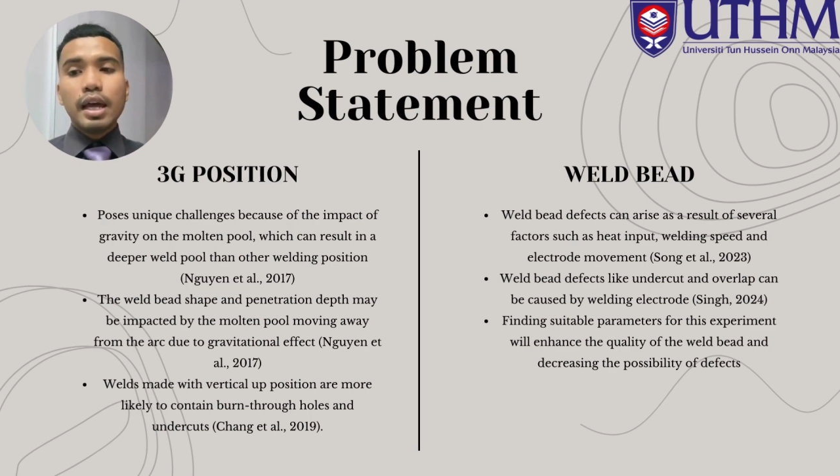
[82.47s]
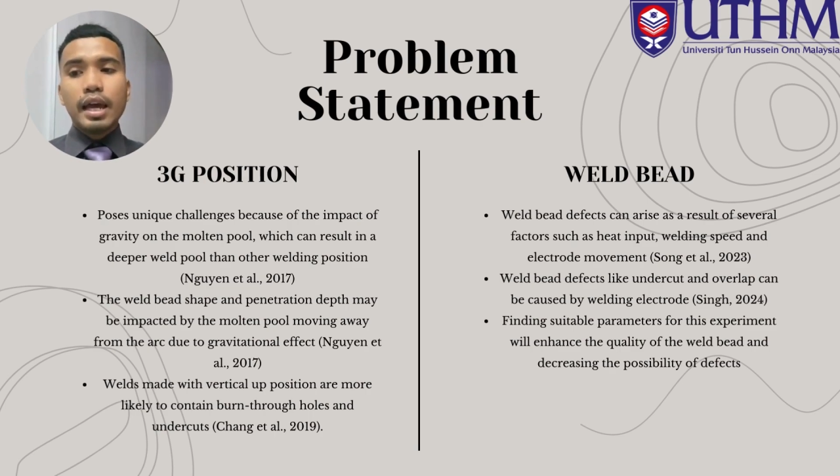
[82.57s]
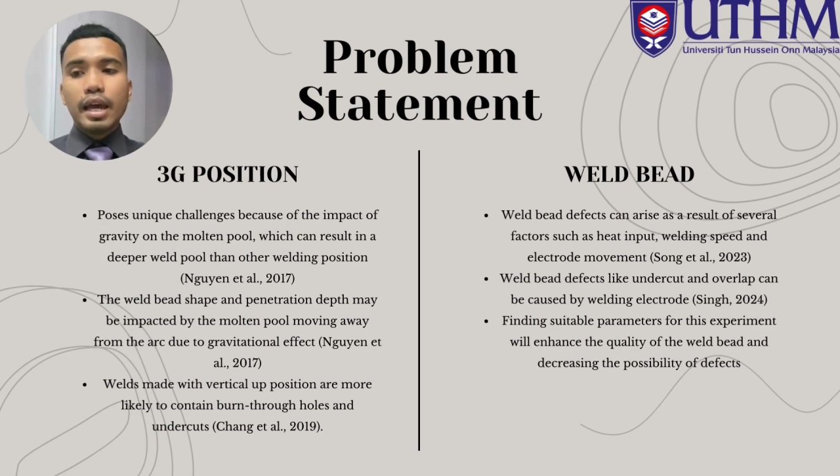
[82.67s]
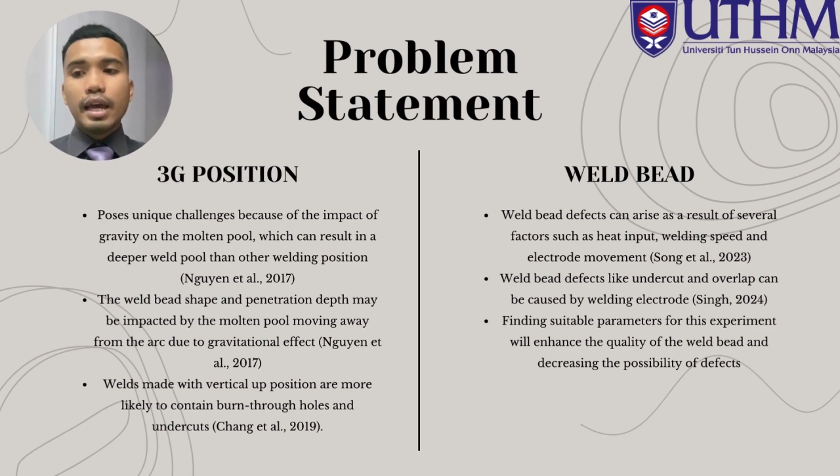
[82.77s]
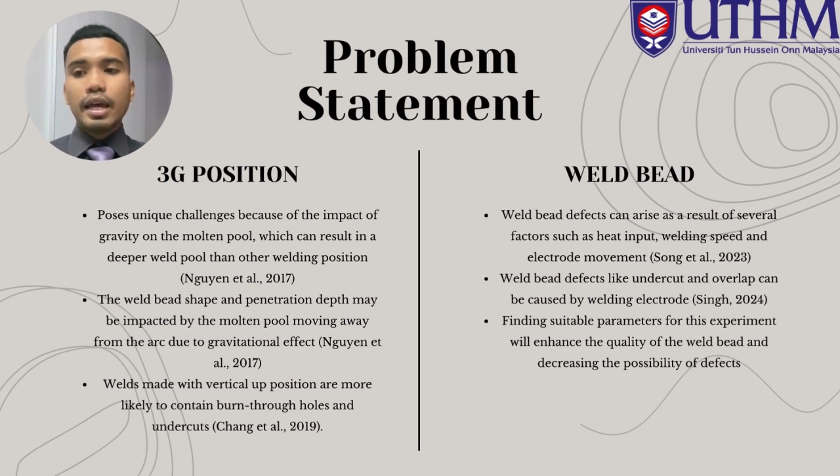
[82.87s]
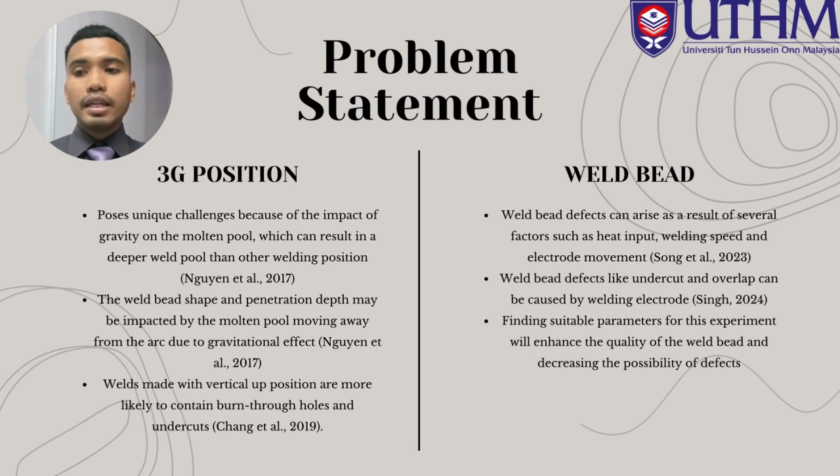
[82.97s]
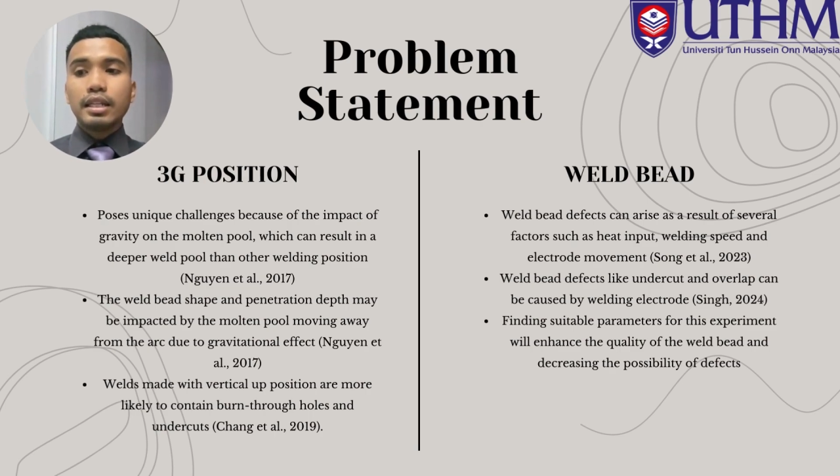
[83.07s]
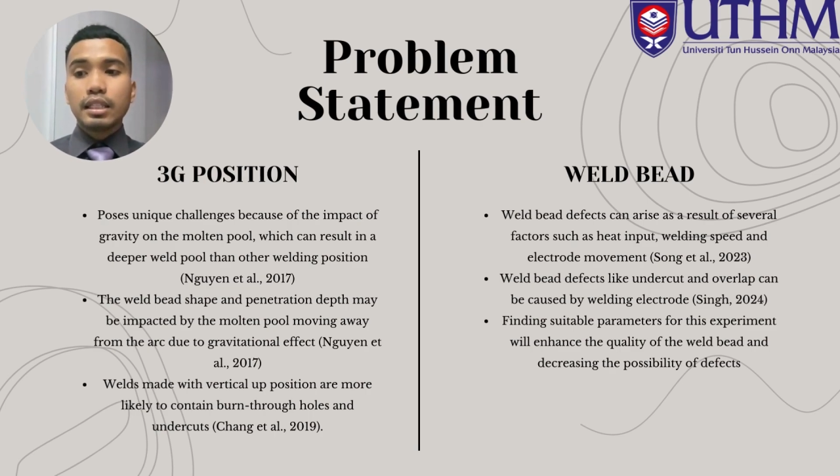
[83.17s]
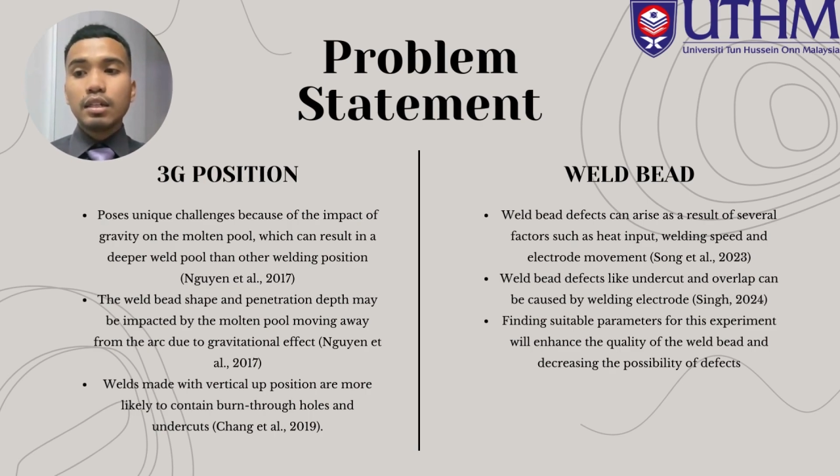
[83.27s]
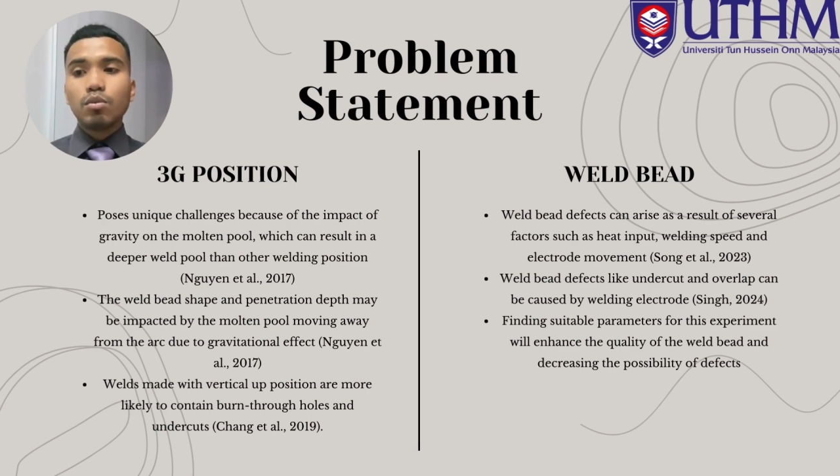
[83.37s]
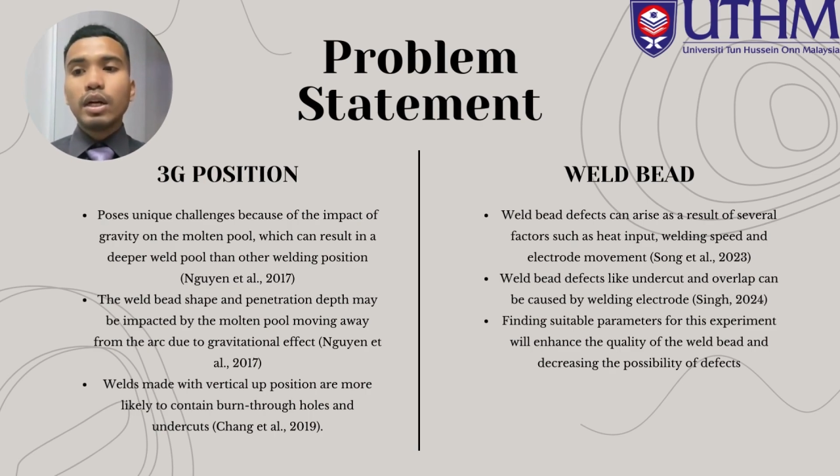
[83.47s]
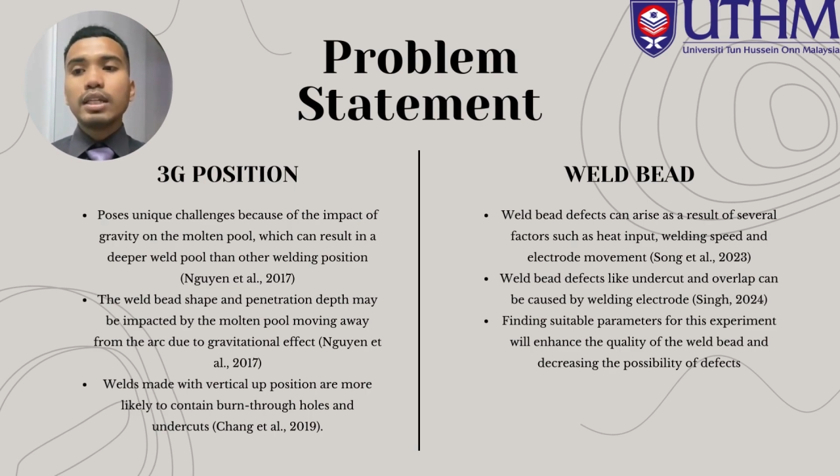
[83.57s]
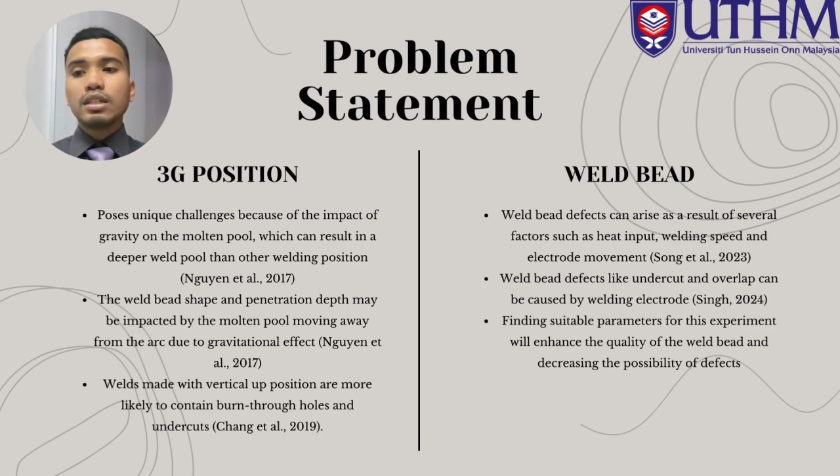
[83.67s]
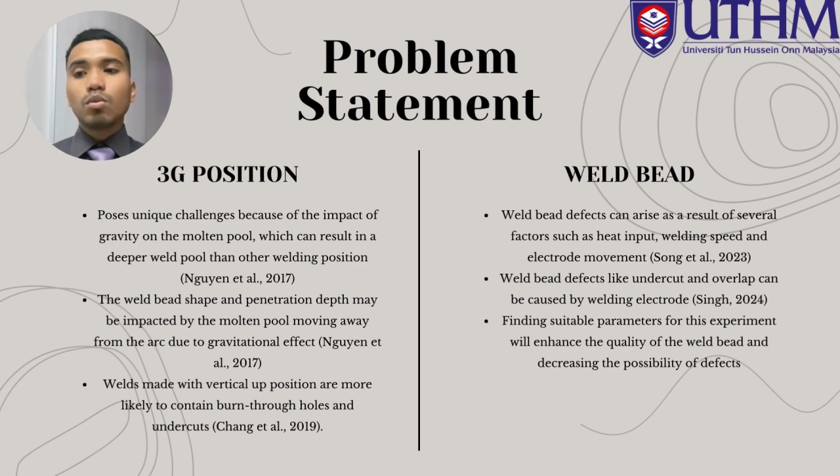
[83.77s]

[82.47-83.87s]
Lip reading: And the third one is